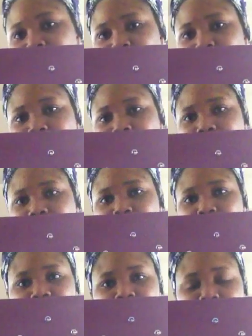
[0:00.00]

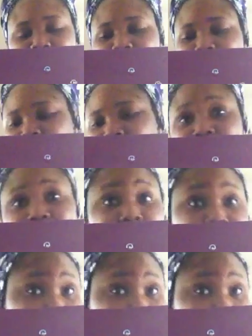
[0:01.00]
the